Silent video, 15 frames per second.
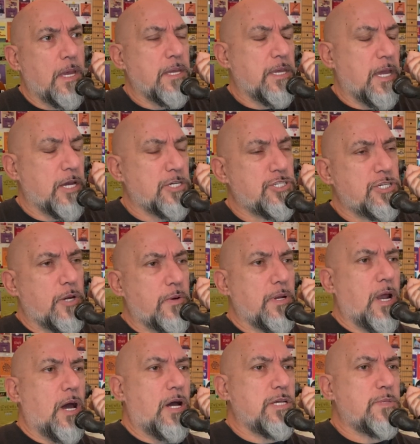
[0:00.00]
Yeah, Sharon
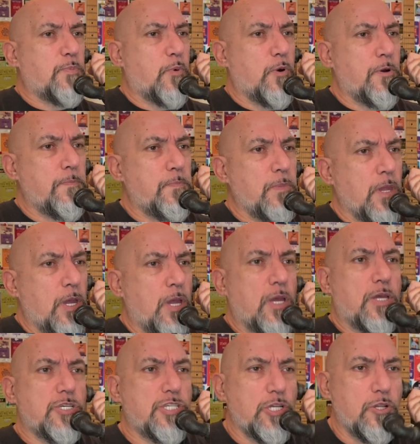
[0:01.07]
Osbourne.
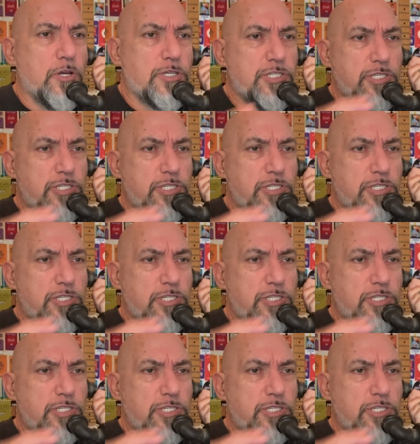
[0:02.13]
She looks